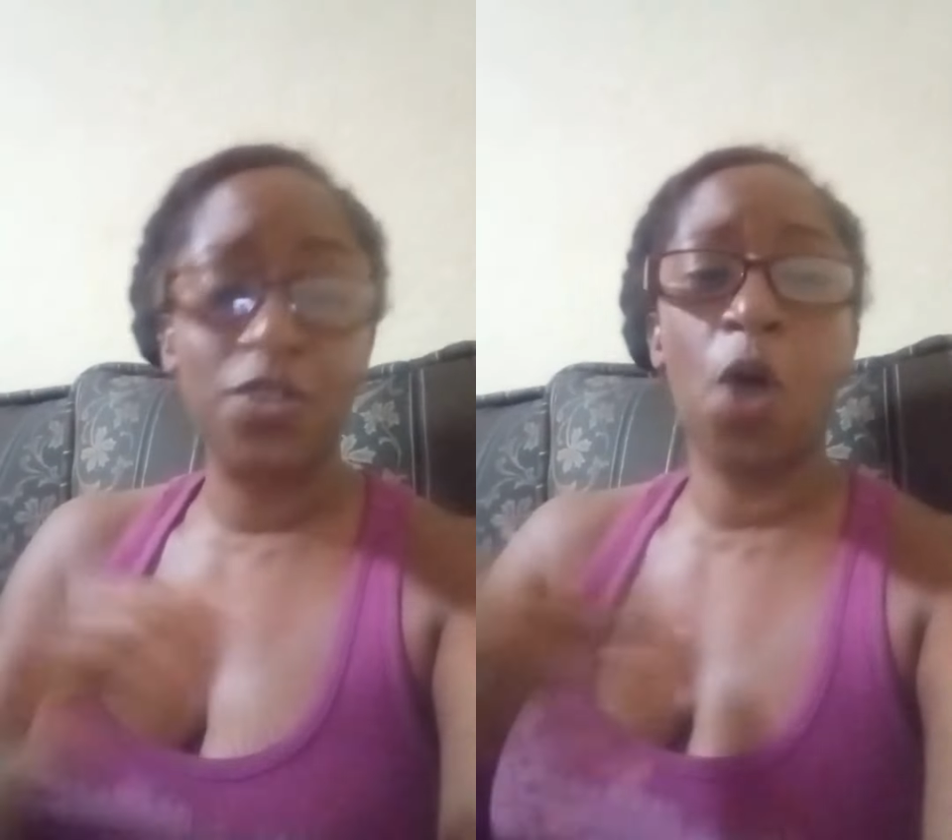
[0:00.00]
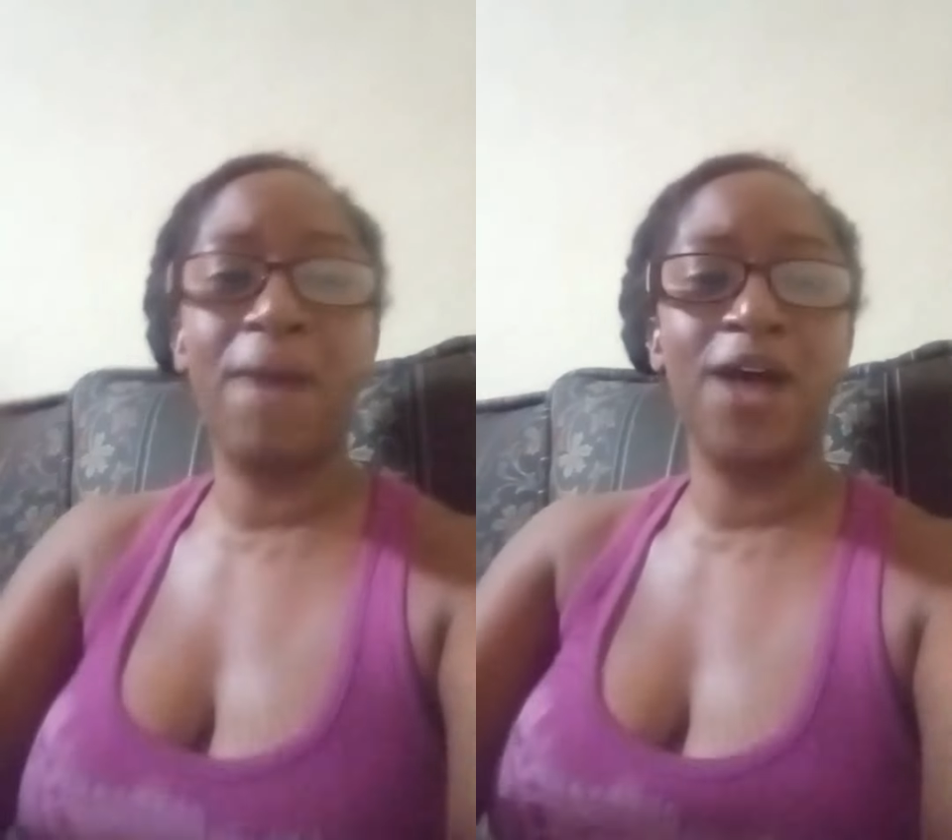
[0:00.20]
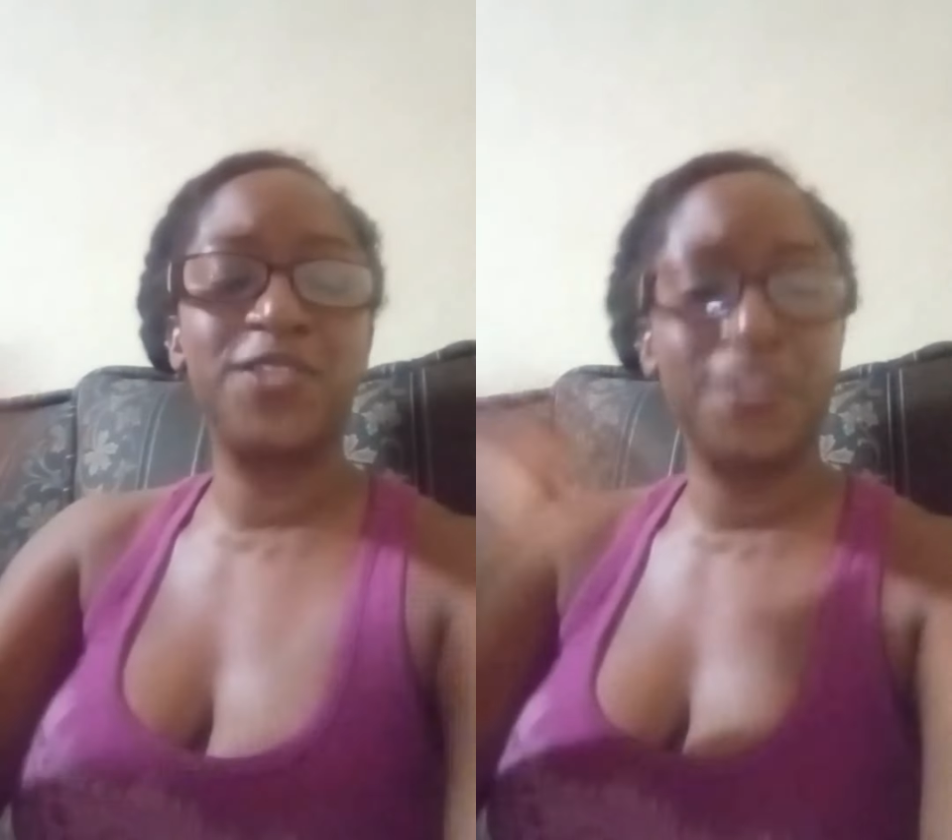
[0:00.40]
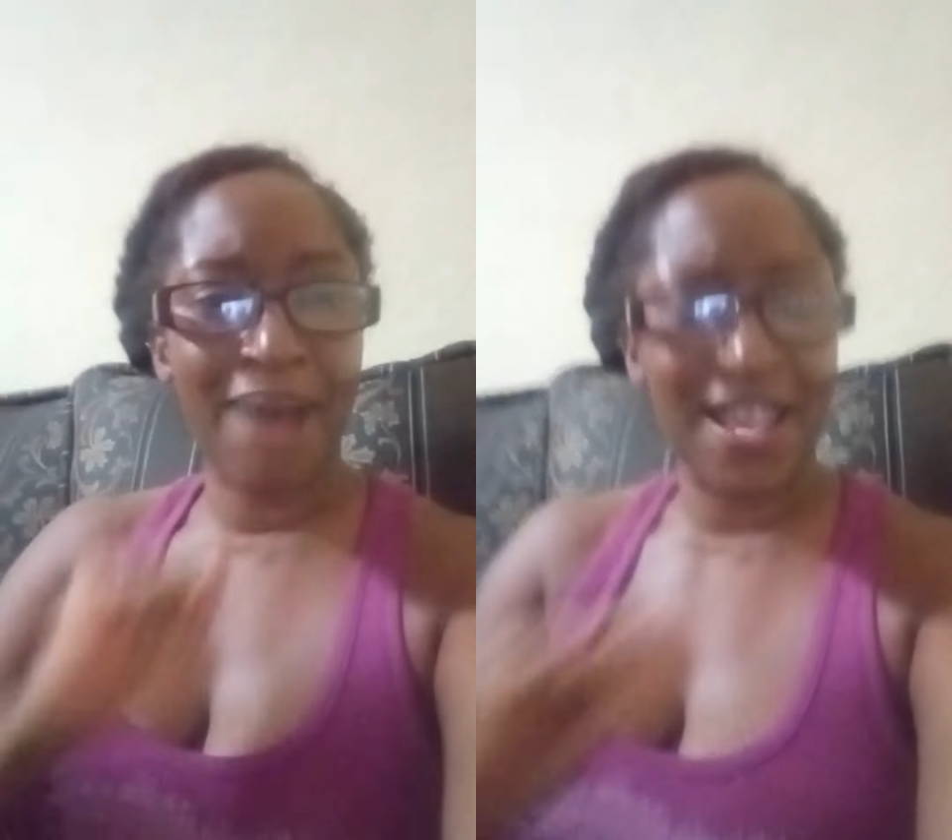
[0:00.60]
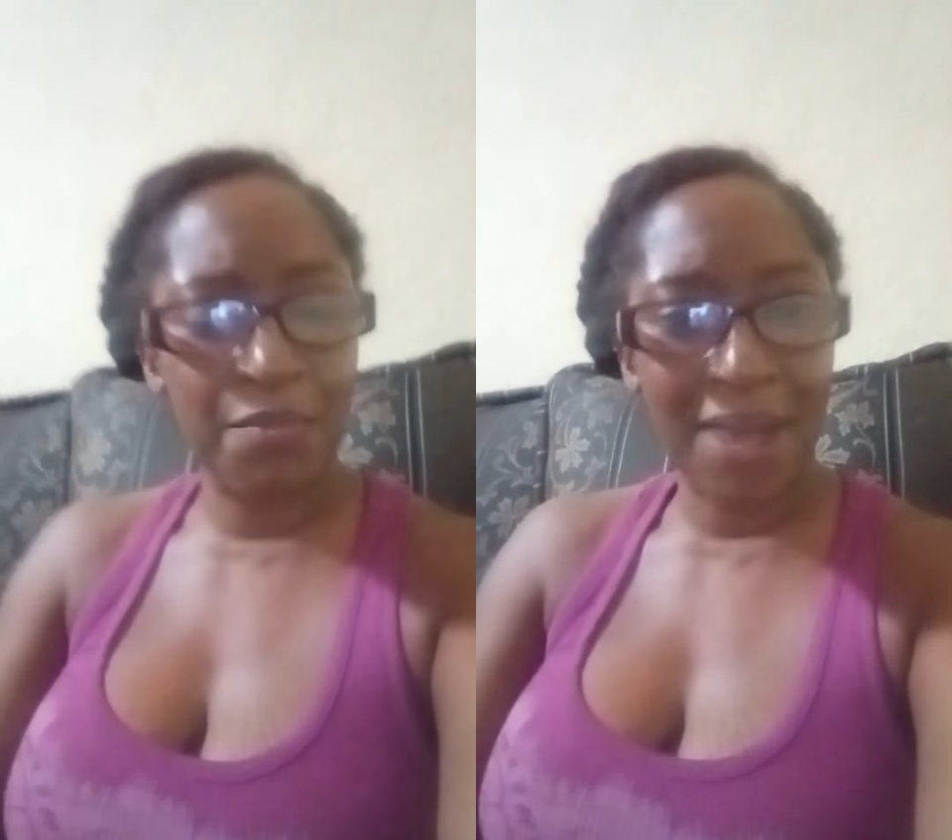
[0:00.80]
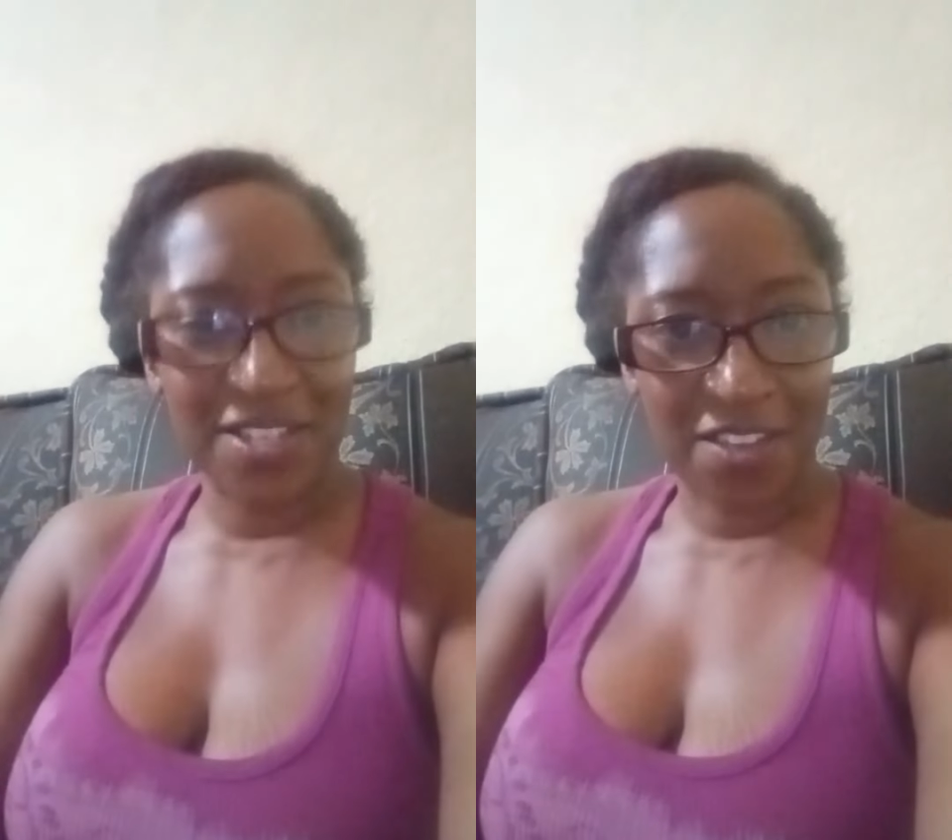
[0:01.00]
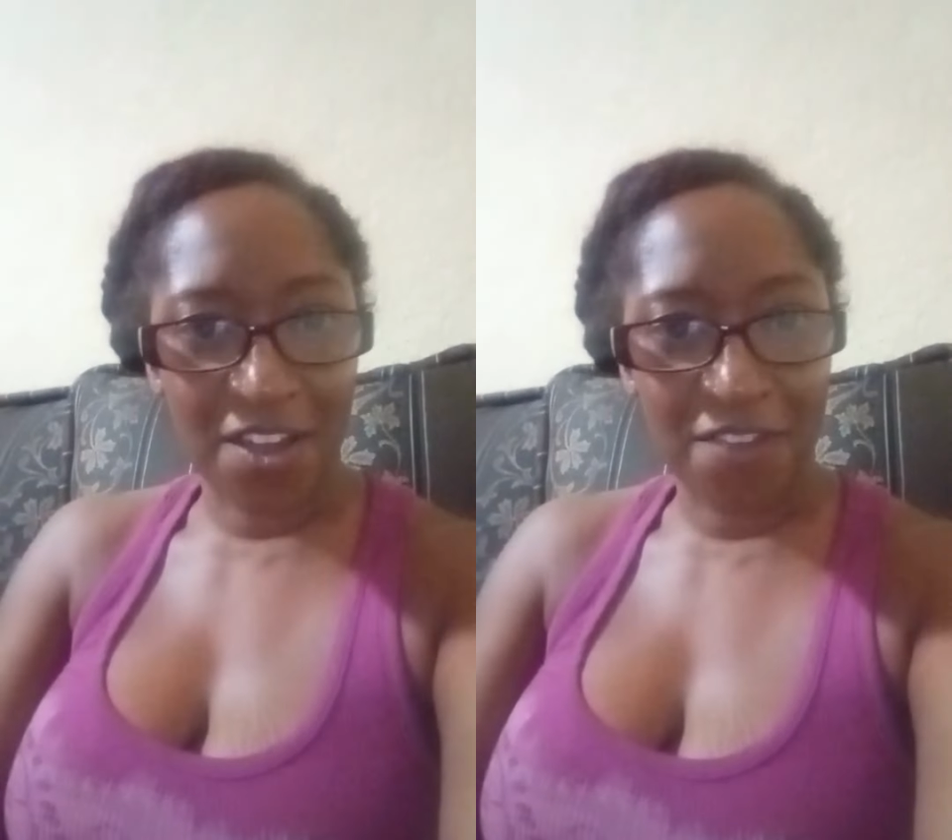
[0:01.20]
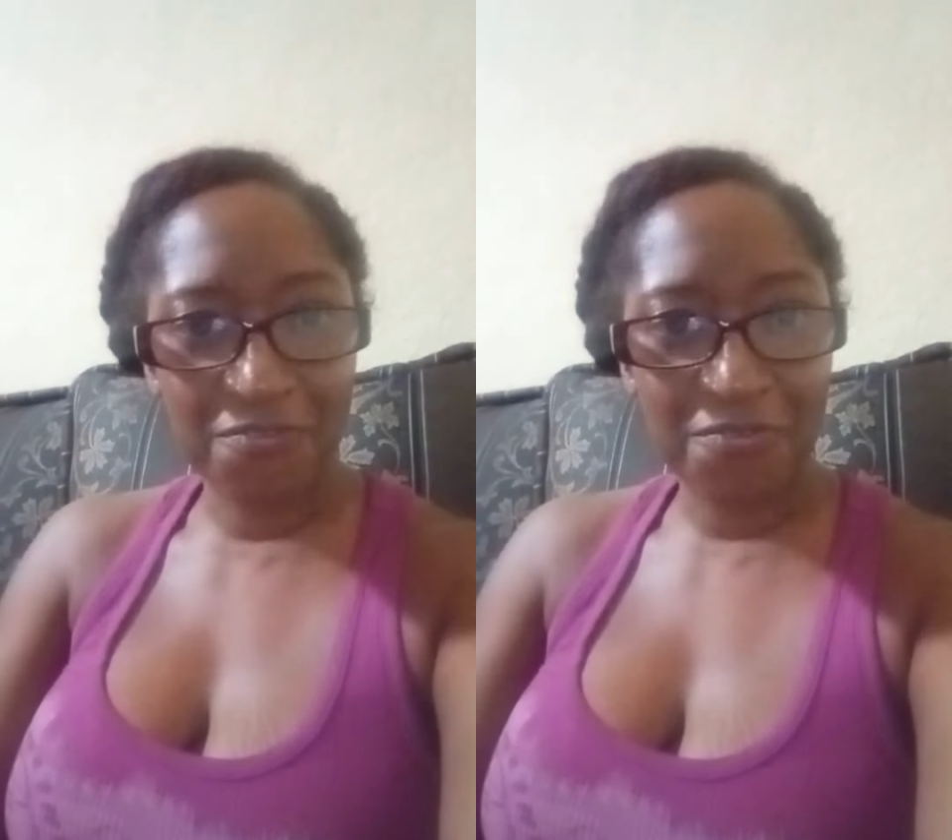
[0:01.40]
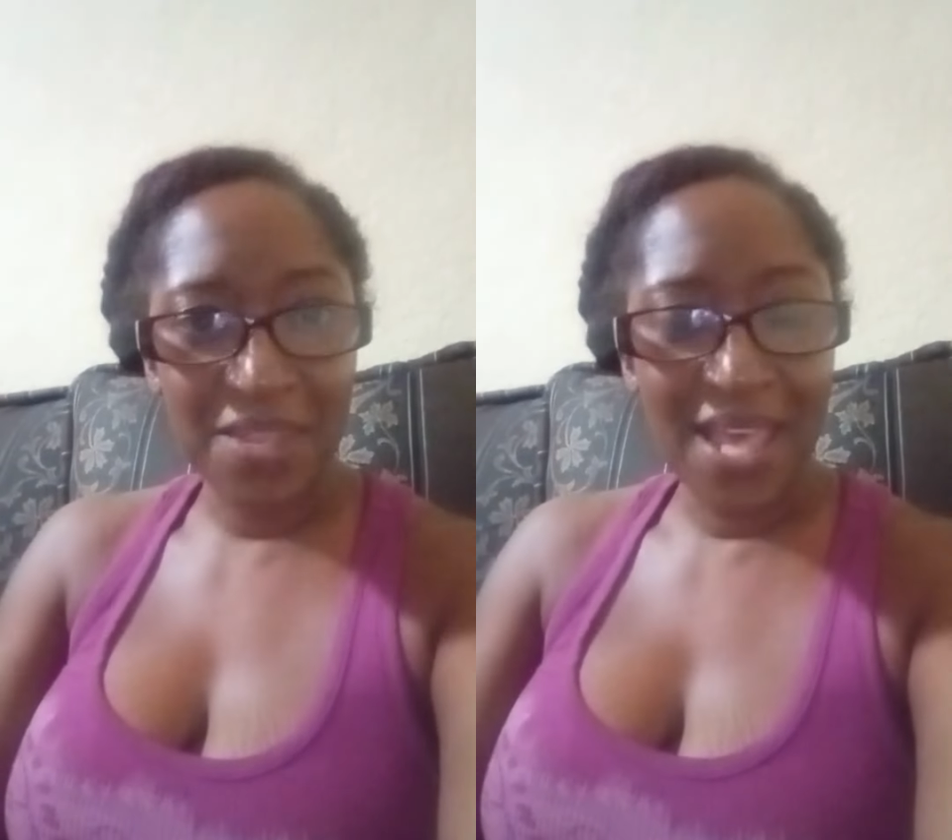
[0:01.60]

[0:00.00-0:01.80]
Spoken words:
So go buy some of my stuff.